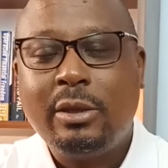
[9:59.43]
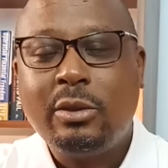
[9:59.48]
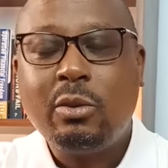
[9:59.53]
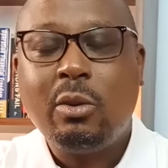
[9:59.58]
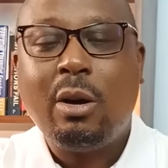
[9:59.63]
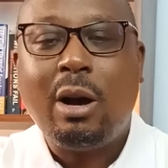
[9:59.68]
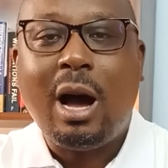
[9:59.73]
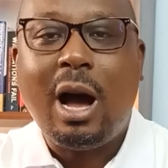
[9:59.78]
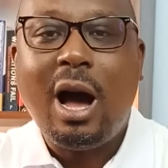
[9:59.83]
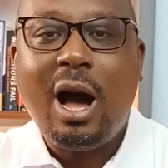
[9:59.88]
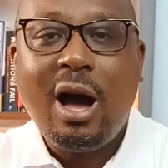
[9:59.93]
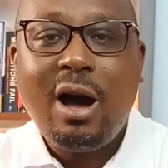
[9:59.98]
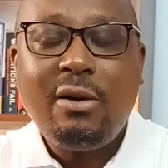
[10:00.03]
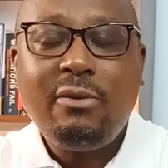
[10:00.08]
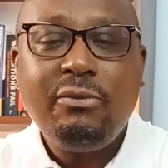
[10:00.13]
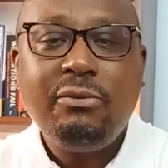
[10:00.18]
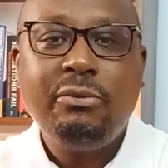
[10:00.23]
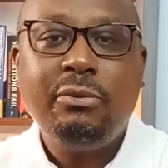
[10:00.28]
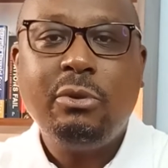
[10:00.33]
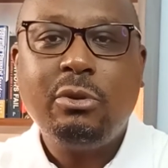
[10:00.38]
So
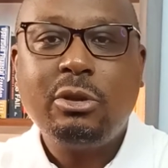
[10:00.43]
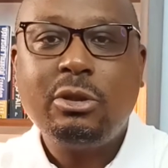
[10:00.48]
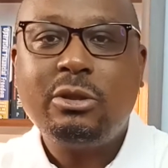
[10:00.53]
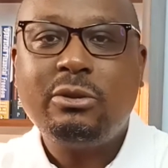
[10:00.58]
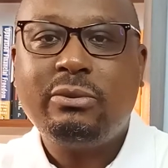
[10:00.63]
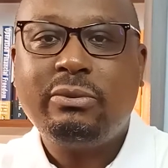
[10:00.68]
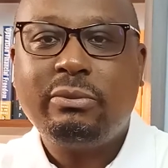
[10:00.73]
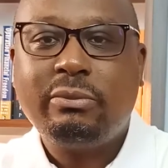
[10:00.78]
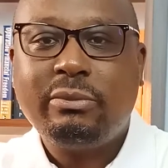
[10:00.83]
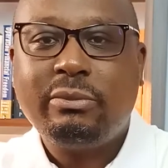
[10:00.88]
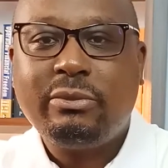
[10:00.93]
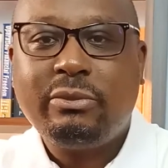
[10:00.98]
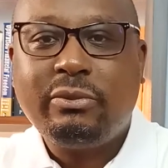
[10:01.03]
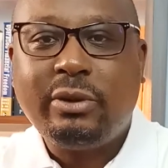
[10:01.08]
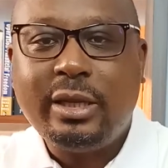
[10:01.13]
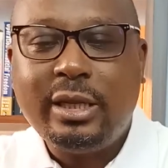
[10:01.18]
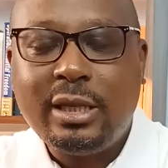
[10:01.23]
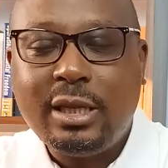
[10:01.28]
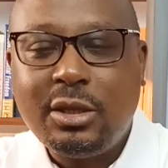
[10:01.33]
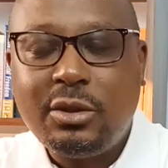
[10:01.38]
have those
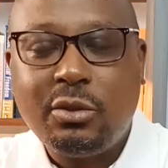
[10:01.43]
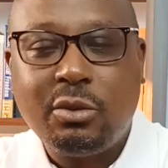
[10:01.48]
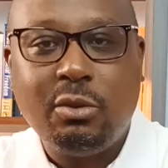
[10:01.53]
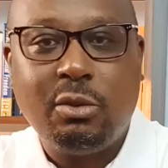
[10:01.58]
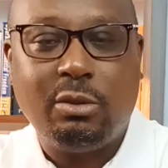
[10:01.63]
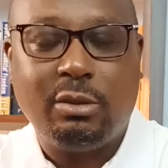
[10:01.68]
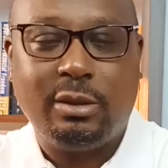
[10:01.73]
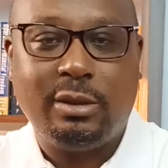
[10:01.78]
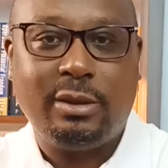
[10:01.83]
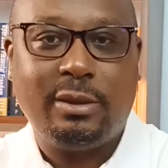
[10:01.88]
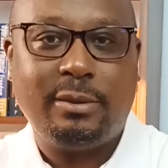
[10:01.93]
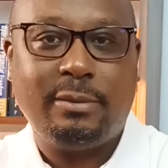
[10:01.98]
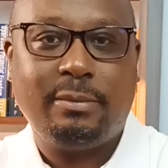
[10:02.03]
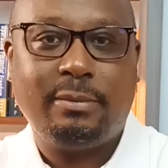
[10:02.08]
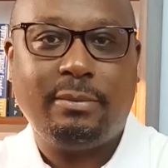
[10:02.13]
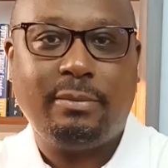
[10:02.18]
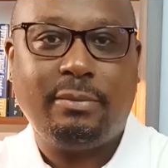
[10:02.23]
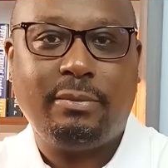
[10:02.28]
financial goals